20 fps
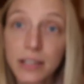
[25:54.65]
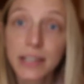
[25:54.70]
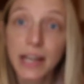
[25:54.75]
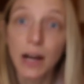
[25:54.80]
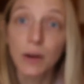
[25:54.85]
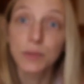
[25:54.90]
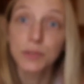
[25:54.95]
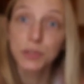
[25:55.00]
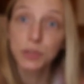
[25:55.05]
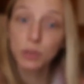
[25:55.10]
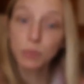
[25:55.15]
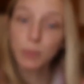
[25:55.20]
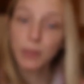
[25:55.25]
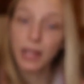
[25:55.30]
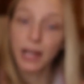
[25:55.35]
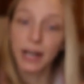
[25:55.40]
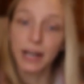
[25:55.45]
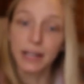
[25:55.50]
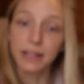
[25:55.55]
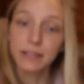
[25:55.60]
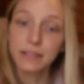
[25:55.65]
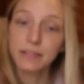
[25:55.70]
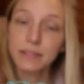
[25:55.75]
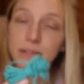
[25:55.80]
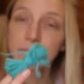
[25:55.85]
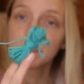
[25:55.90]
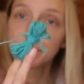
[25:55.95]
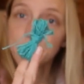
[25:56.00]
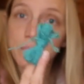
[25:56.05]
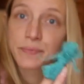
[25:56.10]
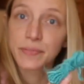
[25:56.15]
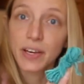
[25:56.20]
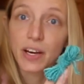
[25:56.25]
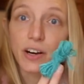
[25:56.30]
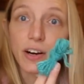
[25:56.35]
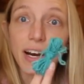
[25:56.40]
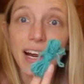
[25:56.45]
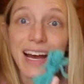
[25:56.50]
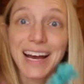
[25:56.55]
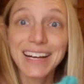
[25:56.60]
Now, two plies
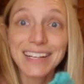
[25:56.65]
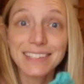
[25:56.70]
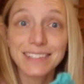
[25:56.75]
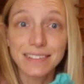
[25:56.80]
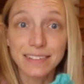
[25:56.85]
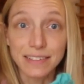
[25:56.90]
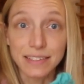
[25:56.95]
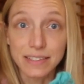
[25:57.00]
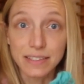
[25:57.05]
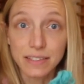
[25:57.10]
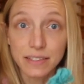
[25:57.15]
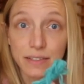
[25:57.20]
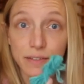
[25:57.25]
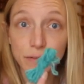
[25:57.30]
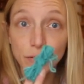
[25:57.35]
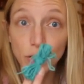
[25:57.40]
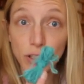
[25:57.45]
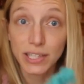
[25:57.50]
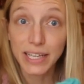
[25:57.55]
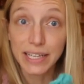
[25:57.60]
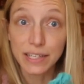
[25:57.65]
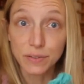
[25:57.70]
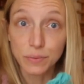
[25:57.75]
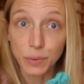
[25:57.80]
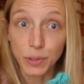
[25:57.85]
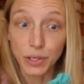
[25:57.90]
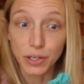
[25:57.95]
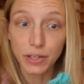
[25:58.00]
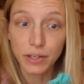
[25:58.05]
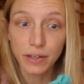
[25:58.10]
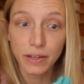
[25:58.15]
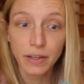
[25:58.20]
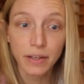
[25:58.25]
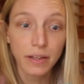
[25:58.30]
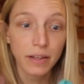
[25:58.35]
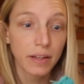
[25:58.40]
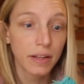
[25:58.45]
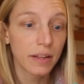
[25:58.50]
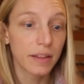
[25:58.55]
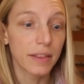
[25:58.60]
are excellent for lace work.
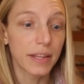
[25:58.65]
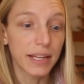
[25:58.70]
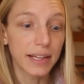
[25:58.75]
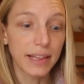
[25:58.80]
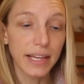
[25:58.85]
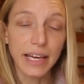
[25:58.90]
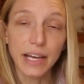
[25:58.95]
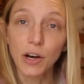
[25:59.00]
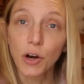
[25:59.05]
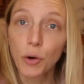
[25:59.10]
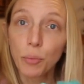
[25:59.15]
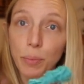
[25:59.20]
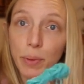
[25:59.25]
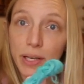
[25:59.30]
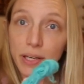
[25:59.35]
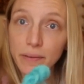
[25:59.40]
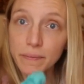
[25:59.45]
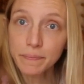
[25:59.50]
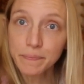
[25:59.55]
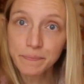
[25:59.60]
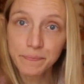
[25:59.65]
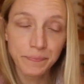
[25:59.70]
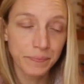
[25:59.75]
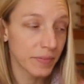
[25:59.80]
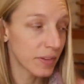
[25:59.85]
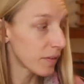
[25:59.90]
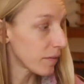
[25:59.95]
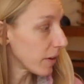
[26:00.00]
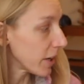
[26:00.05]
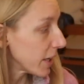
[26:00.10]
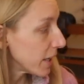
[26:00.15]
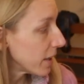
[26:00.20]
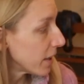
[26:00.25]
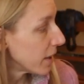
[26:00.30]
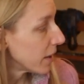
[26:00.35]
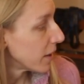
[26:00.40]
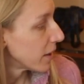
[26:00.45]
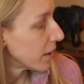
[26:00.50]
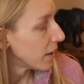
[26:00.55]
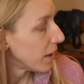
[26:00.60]
They lay open, right?
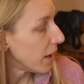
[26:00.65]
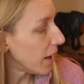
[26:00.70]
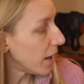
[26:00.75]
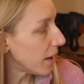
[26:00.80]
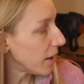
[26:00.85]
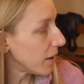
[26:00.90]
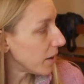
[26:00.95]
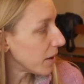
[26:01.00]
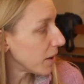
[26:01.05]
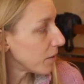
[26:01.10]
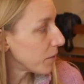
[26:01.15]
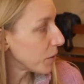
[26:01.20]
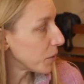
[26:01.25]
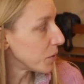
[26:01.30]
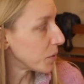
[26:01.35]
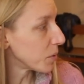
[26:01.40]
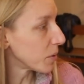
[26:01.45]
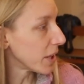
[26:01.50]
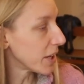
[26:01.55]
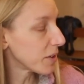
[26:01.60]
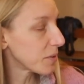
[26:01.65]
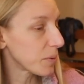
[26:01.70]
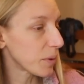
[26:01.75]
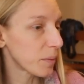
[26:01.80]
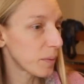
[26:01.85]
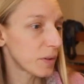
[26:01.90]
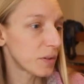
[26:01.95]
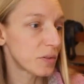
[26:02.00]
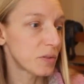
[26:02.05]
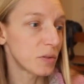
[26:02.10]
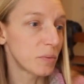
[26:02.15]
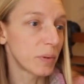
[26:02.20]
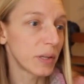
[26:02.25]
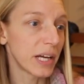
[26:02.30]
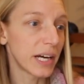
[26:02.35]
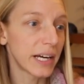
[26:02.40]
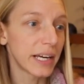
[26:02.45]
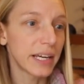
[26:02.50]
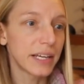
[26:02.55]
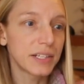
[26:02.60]
Uh, if you do lace work with a
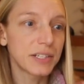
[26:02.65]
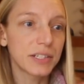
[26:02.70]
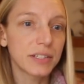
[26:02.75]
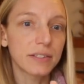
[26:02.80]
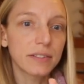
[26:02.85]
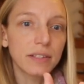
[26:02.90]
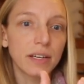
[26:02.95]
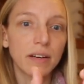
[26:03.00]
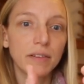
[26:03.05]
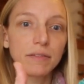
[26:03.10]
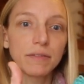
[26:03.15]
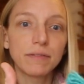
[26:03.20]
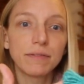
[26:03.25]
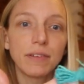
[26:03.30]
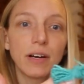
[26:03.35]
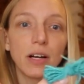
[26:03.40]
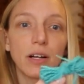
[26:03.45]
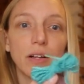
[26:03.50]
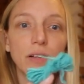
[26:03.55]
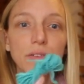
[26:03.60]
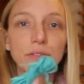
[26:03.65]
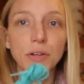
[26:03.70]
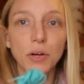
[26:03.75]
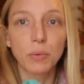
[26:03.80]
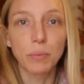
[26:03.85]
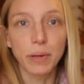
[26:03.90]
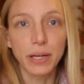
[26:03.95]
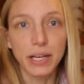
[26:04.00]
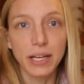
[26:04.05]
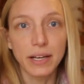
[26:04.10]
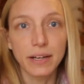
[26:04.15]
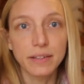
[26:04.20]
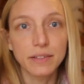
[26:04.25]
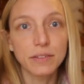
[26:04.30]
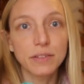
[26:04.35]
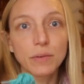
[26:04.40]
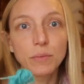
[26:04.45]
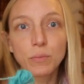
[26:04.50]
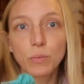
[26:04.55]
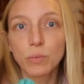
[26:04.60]
two-ply, it just kind of falls open, and it's,
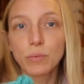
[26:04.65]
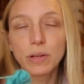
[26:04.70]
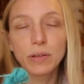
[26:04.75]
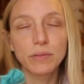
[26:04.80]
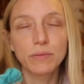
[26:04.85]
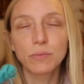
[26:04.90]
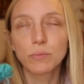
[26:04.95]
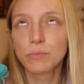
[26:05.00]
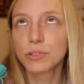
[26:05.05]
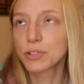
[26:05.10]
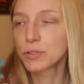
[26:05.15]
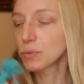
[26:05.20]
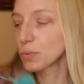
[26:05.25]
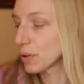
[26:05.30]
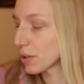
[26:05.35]
it, it just